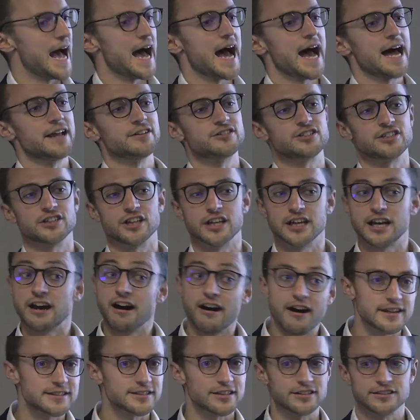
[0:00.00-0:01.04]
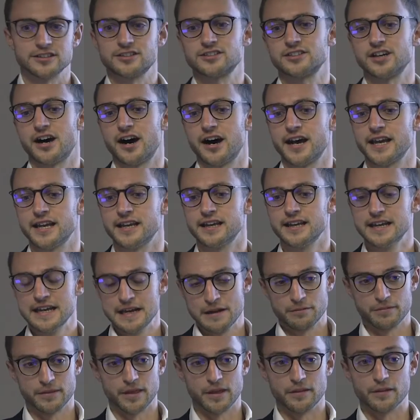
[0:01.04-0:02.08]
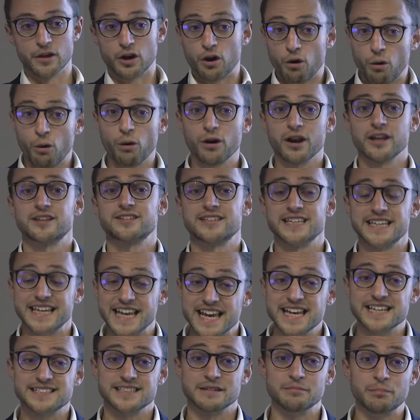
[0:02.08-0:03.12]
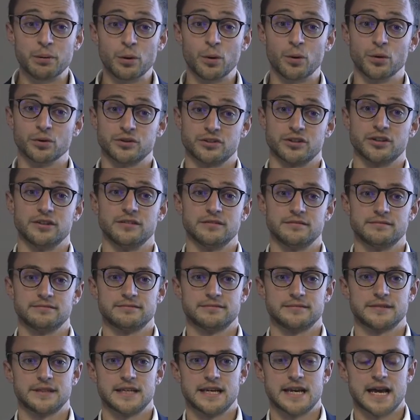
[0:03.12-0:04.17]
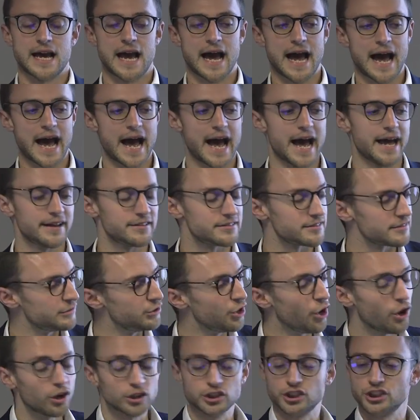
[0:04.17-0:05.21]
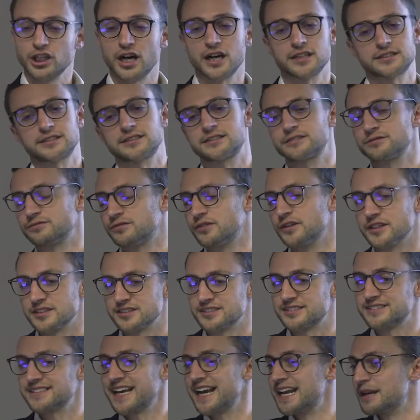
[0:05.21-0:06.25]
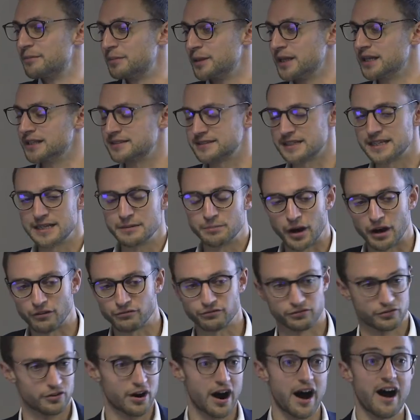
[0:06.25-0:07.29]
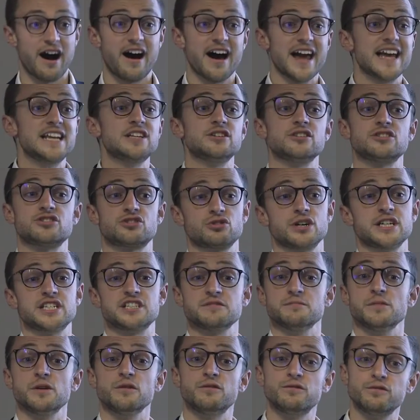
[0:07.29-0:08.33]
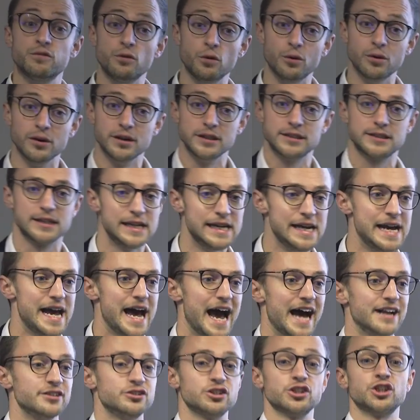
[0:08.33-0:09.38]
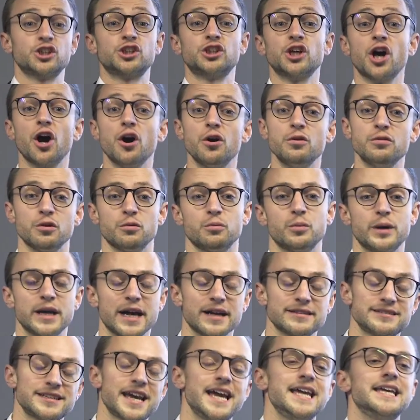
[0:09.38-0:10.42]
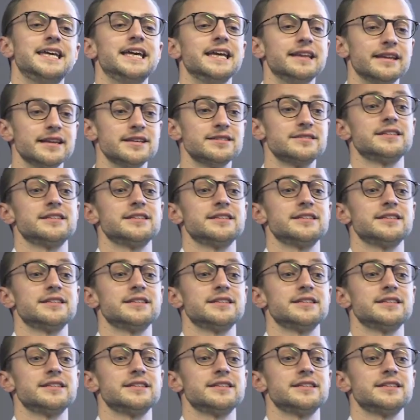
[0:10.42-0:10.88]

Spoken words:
and to the guys on site, that the quality is important. And not just for the sustainability, but for our industry to move forward and to show that we are taking this